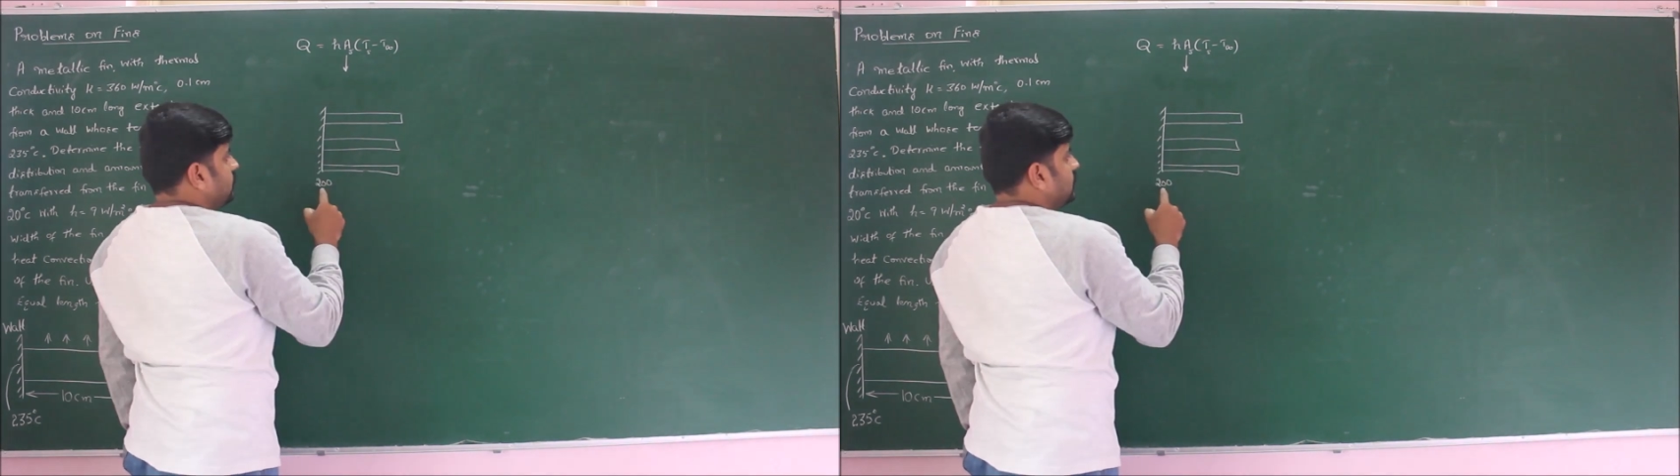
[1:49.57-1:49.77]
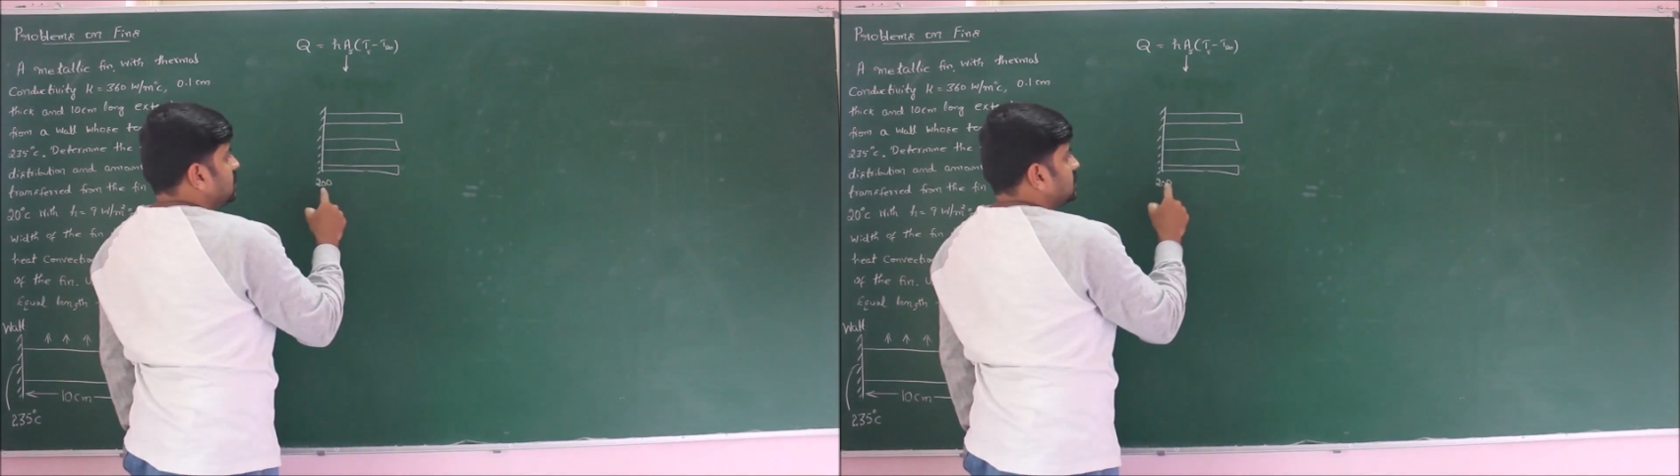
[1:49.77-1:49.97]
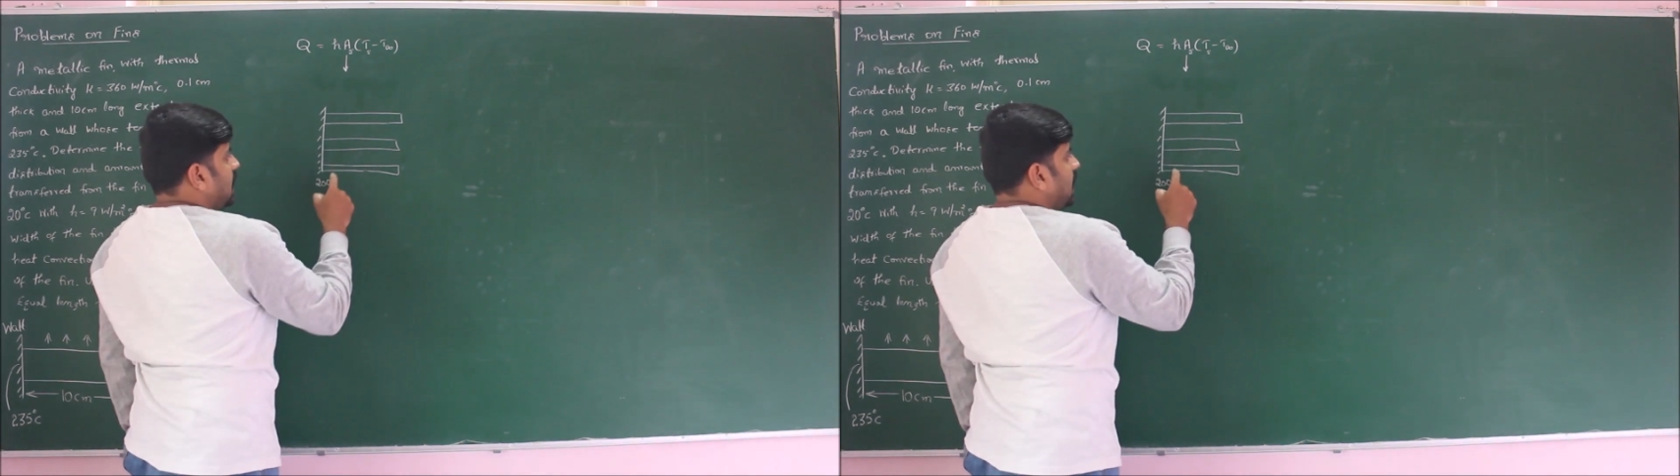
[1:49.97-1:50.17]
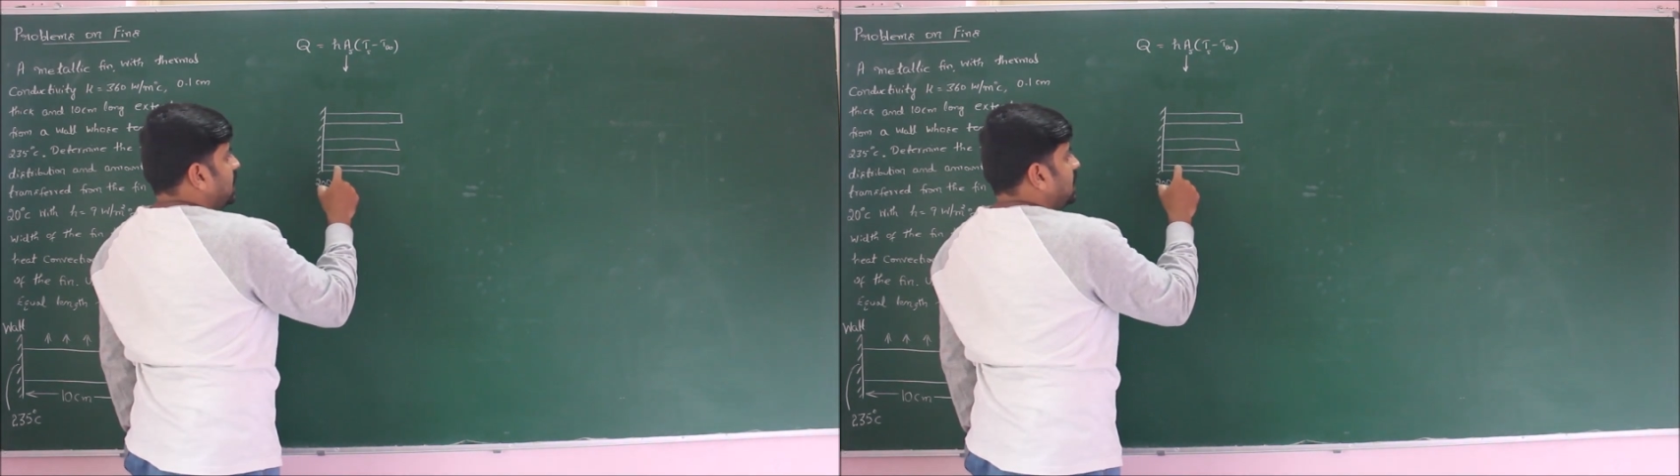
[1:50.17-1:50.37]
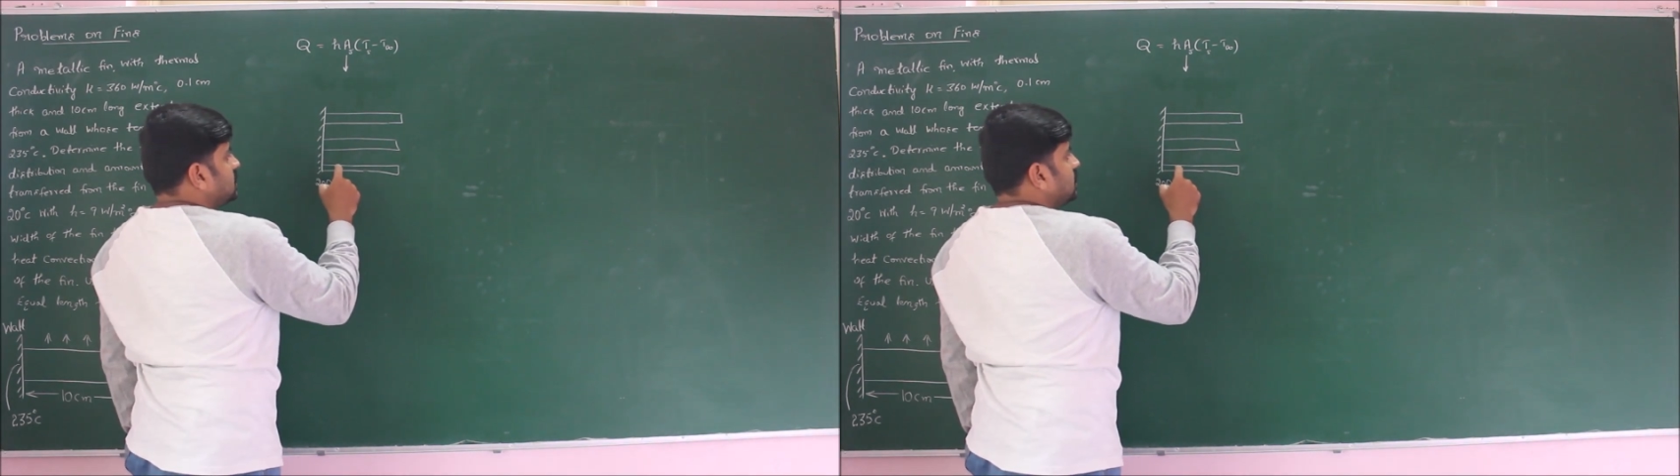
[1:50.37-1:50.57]
which is
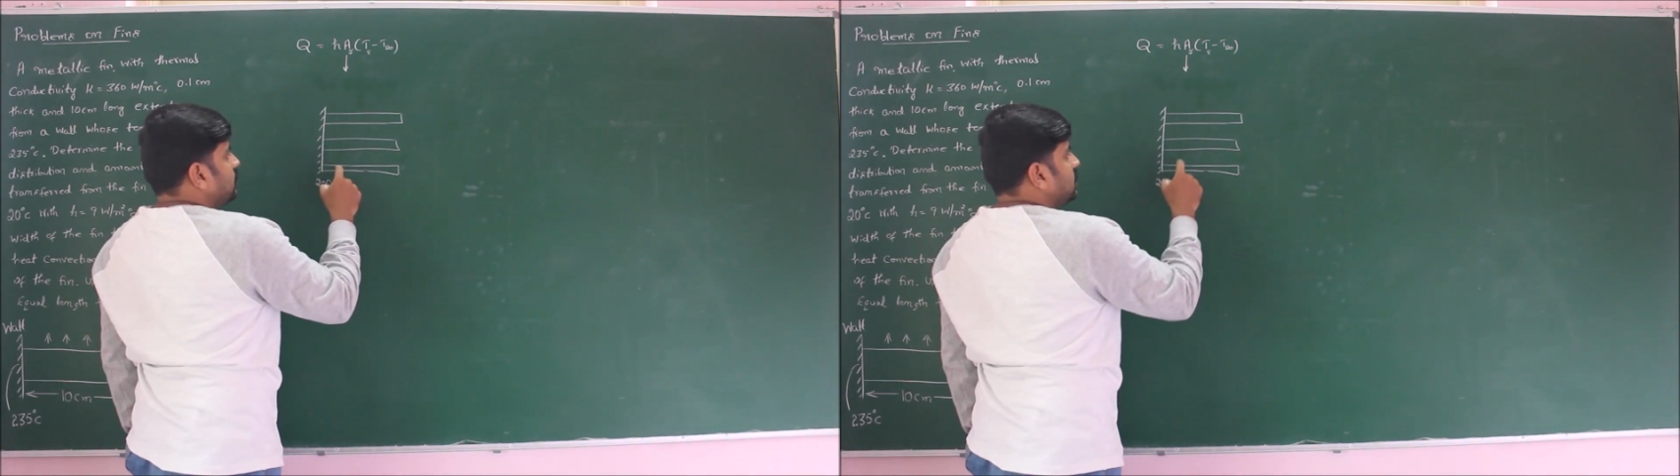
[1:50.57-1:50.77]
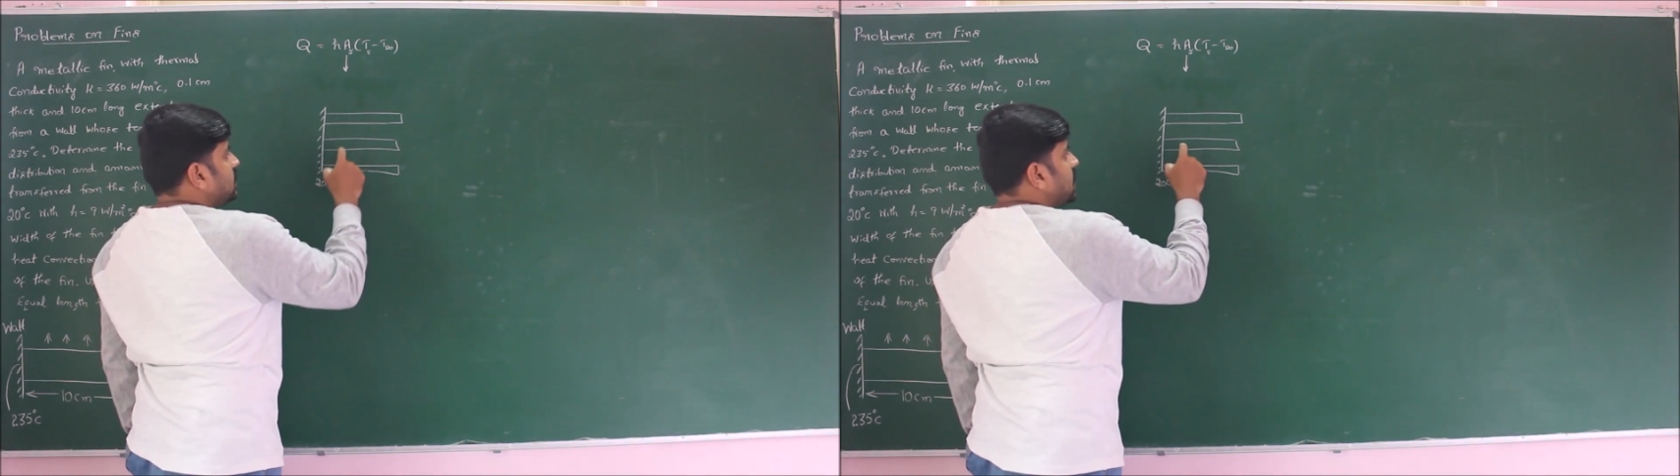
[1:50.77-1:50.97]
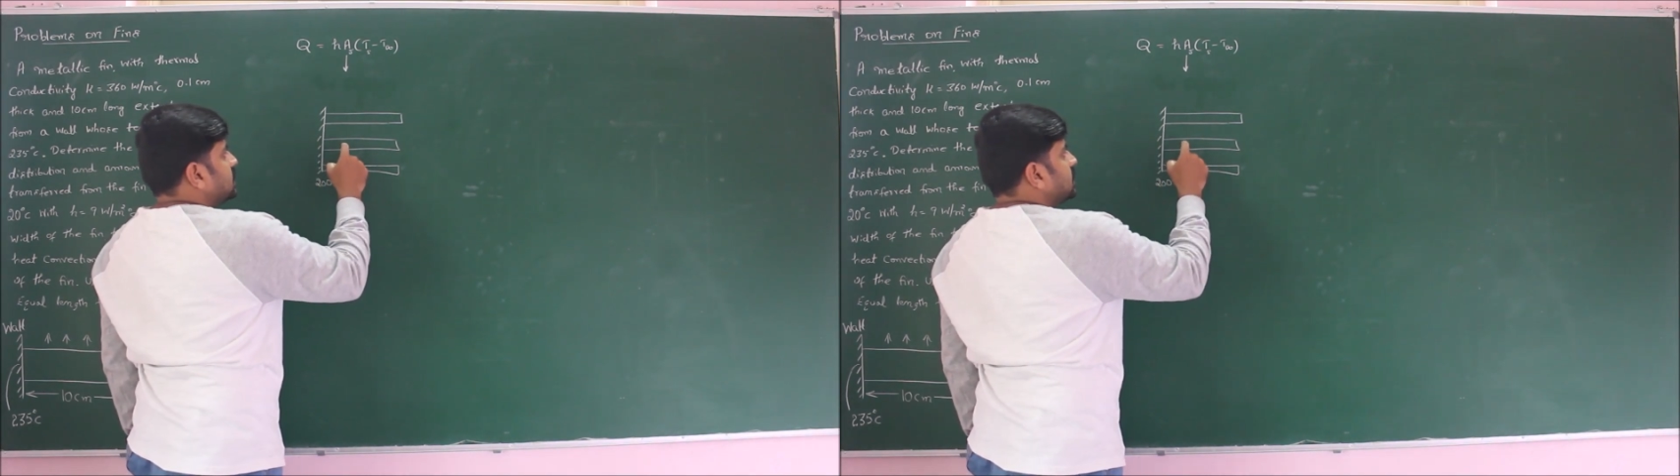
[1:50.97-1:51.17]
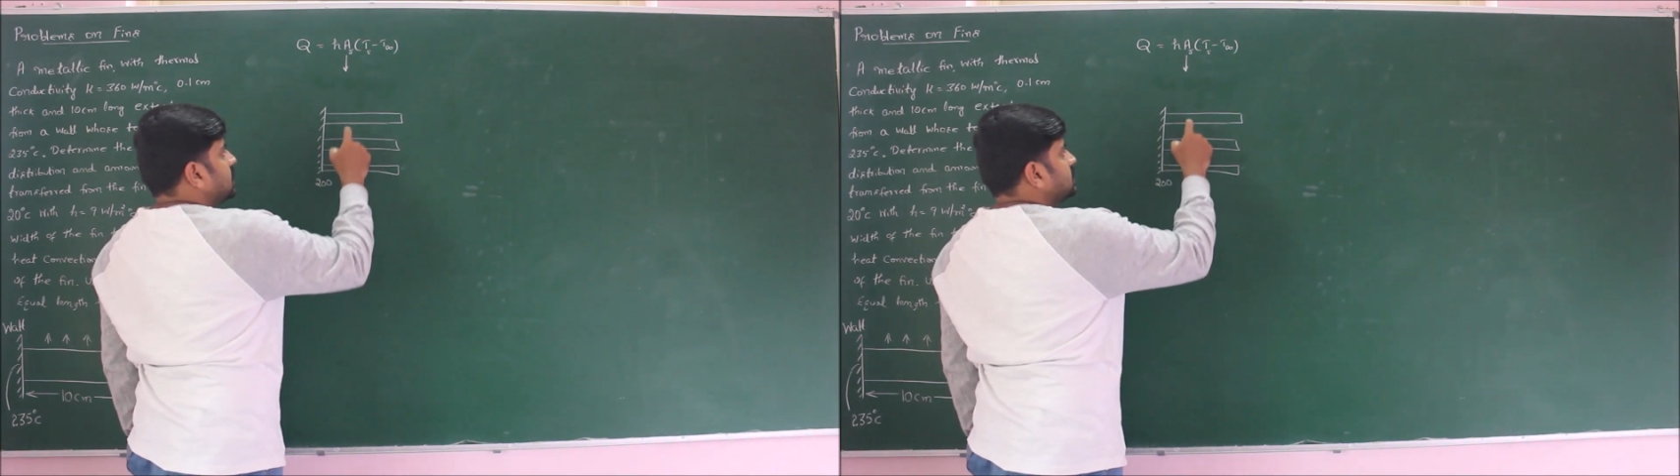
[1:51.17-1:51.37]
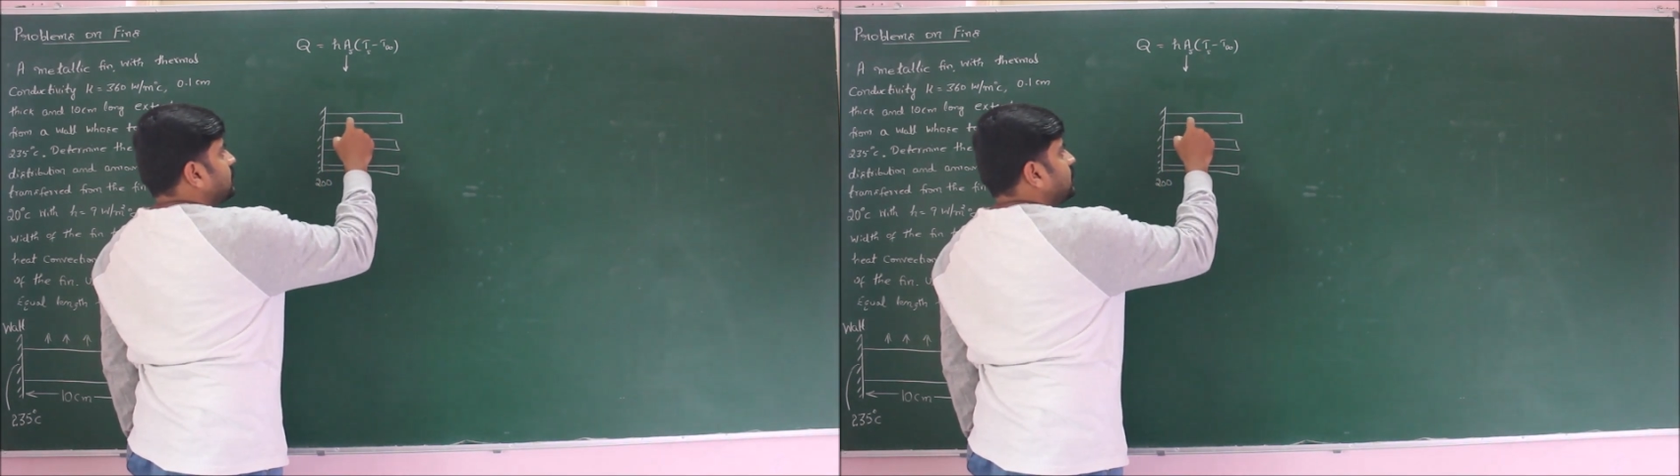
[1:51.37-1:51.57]
attached with
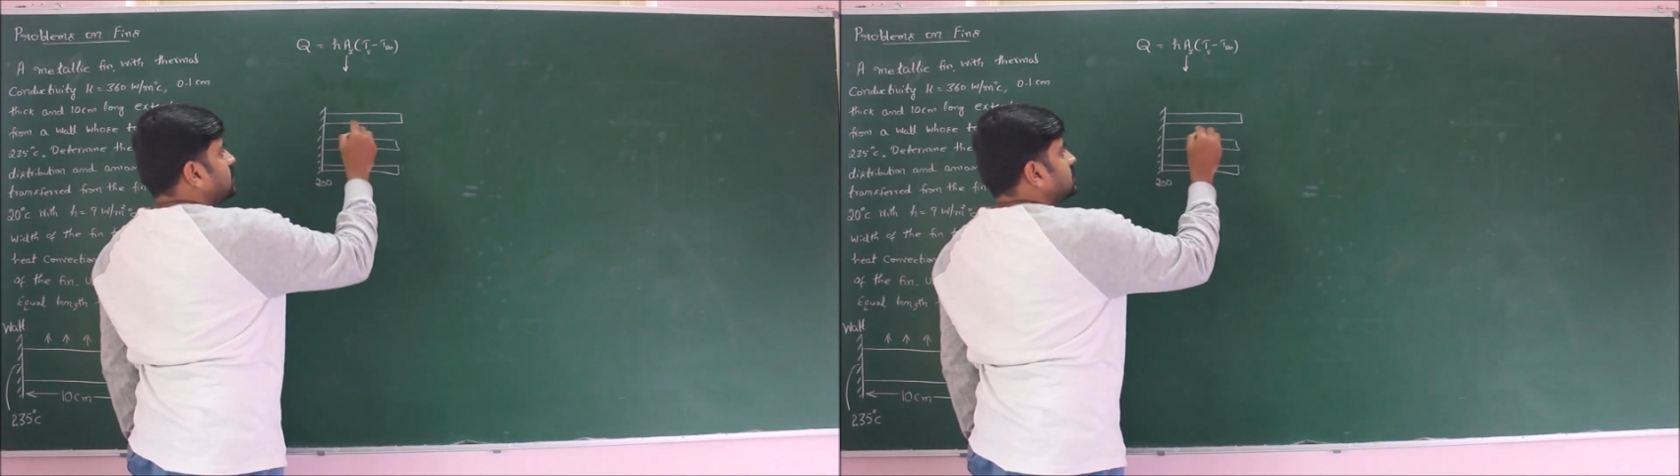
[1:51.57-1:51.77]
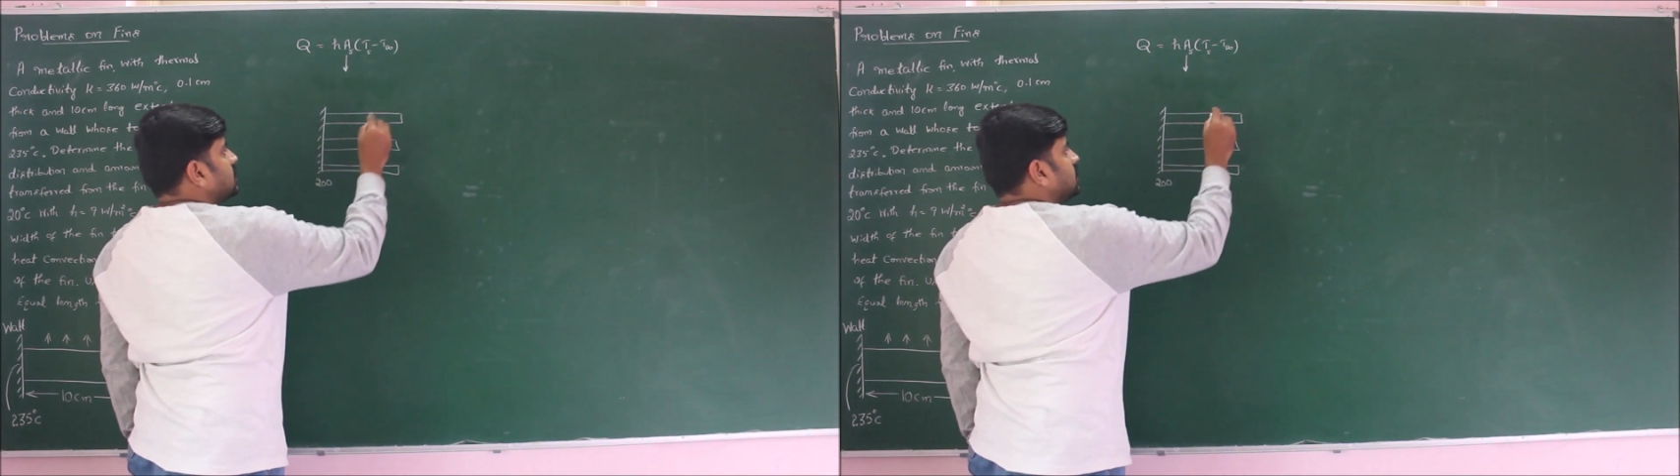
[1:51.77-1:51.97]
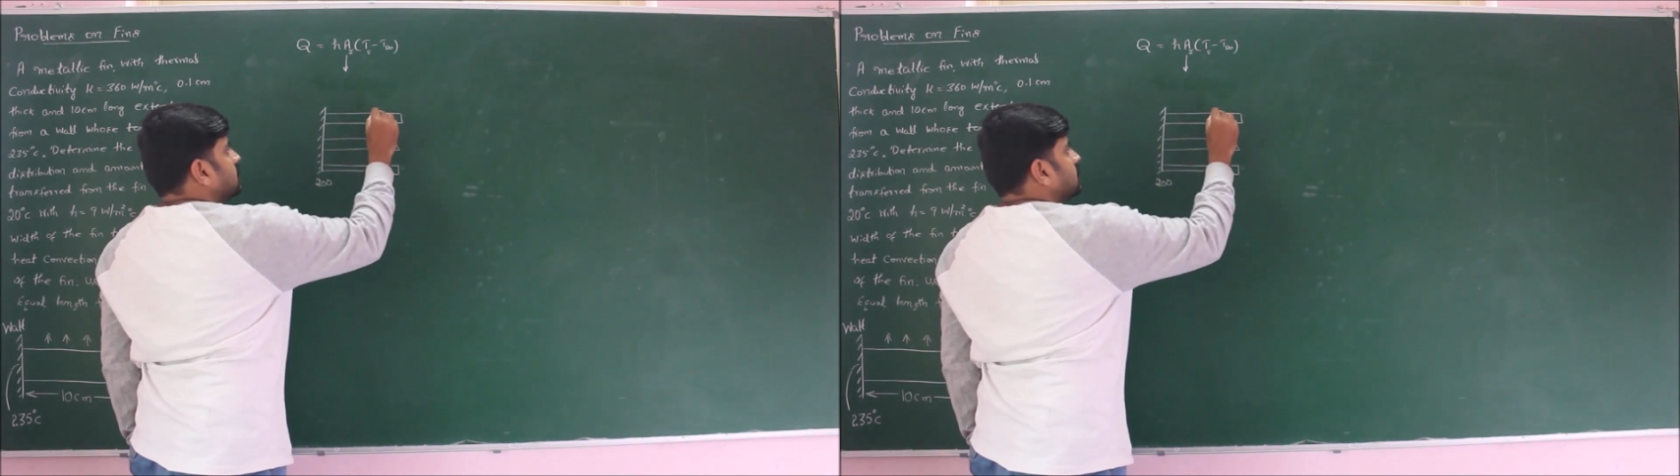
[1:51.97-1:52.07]
extended surface,